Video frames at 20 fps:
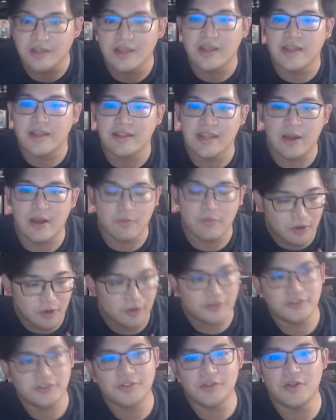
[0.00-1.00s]
Now we
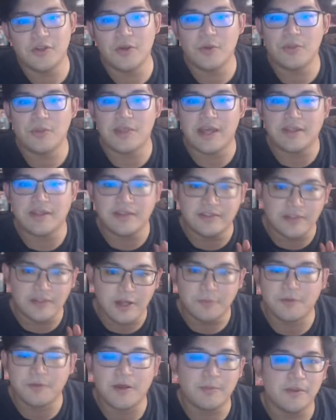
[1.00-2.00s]
also know that this
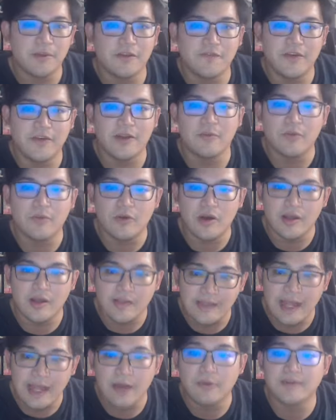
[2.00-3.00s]
upcoming event will
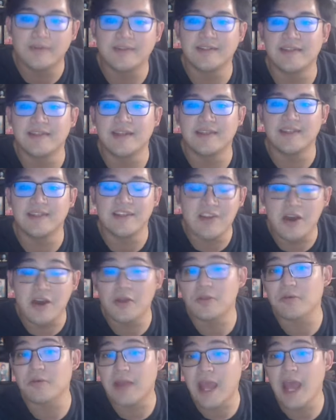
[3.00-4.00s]
allow us to get the
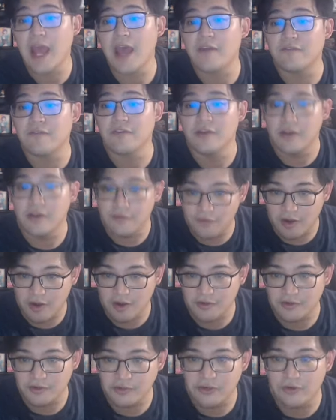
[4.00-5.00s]
other half of
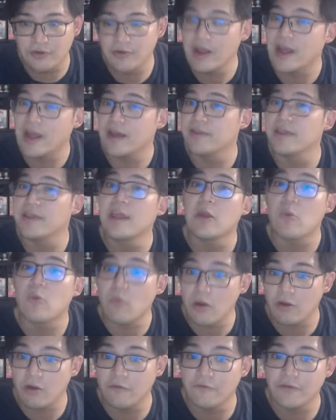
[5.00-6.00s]
Hakuno as a
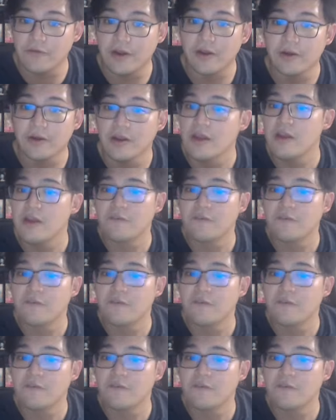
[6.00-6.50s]
welfare.